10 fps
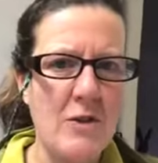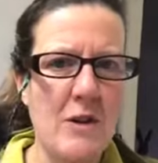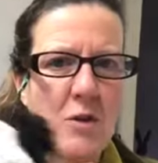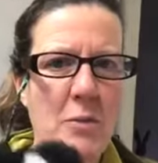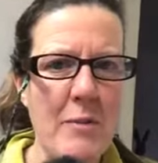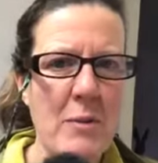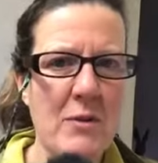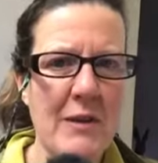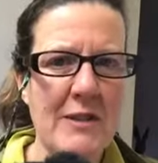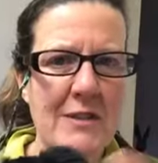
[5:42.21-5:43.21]
So if your puppy
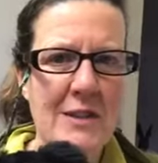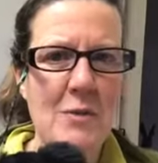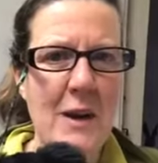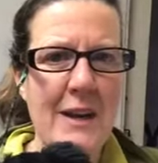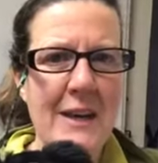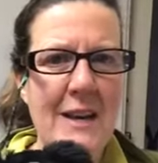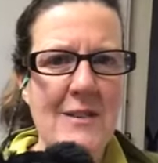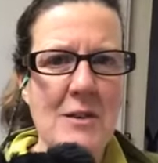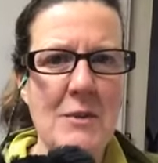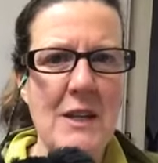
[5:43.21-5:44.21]
was facing this way and
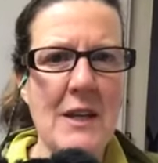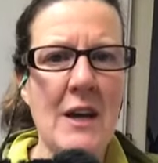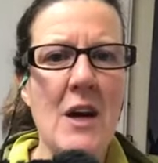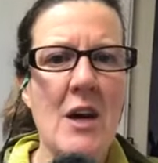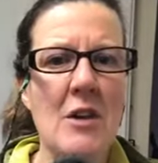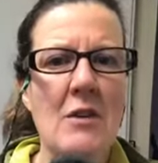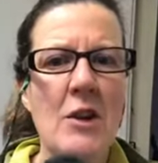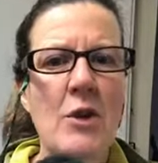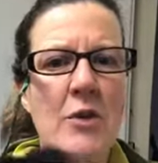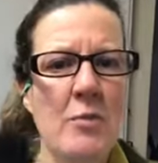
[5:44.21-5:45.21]
cat's coming here,
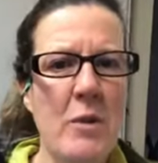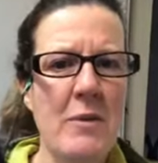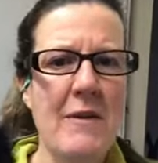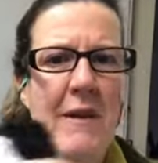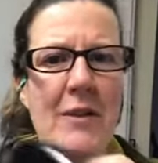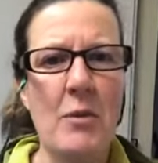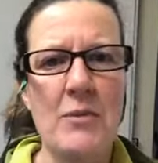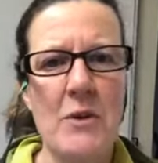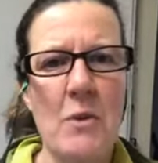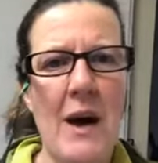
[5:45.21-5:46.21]
lure the puppy around the
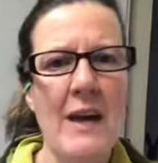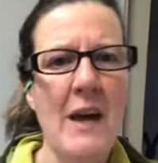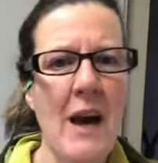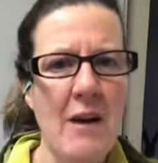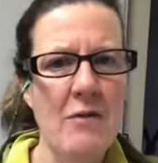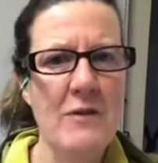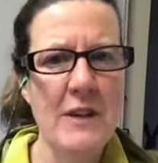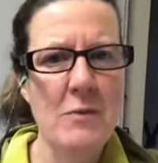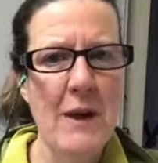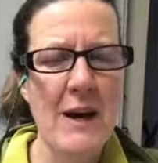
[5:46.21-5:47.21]
opposite way and
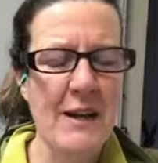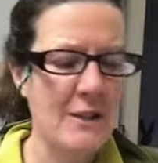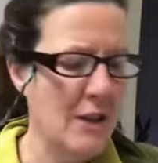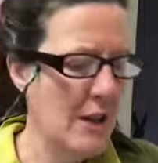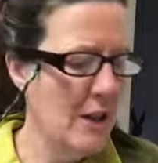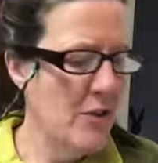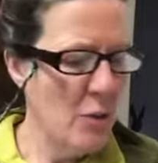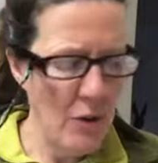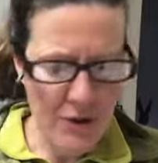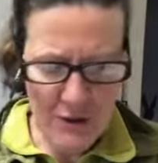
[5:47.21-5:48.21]
feed behind.
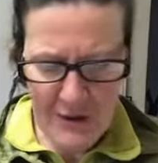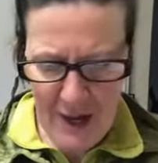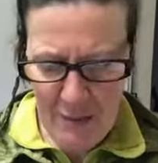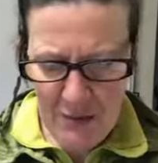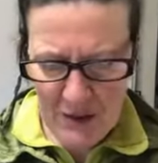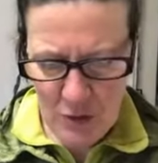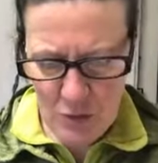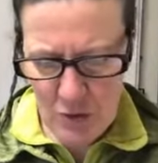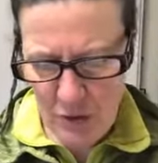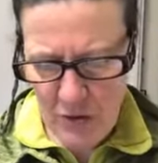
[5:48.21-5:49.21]
So what's going to happen is your
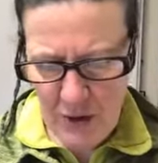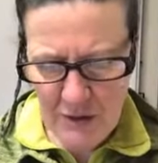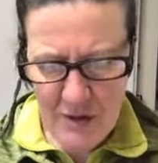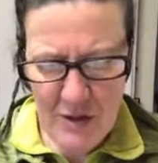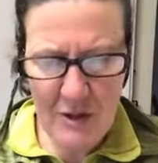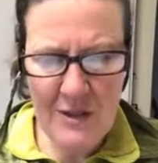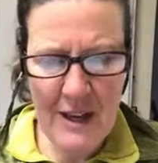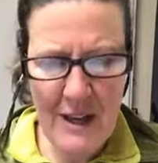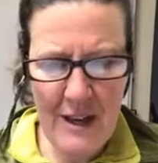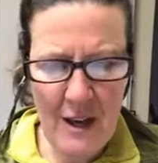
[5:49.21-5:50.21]
dog's going to start to
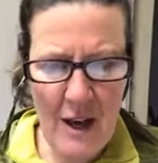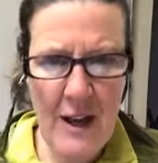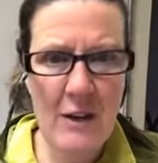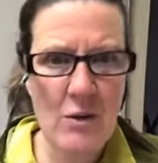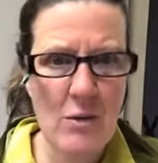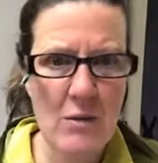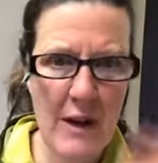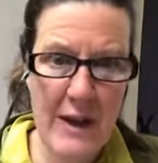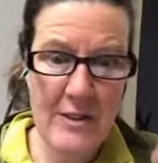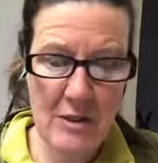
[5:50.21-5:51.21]
get a little
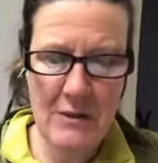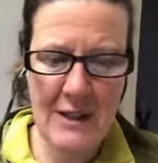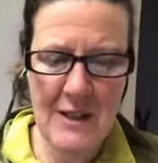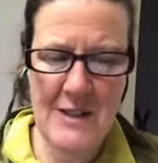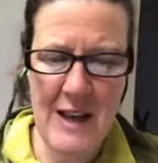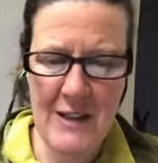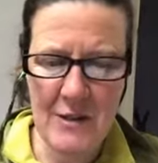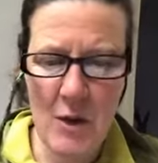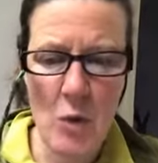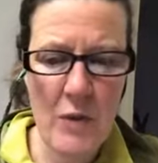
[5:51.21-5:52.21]
history in its head
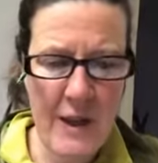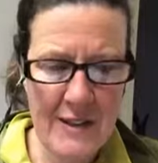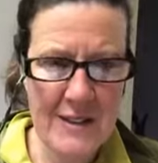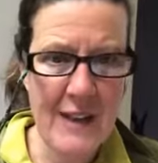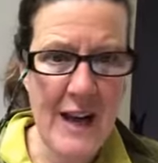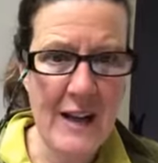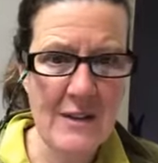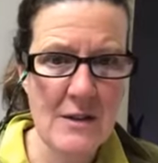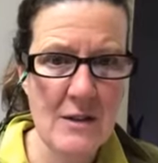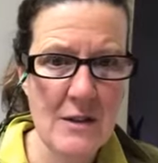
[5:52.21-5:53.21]
of, oh, there's the
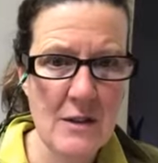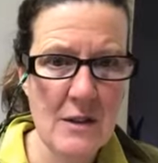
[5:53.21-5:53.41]
cat.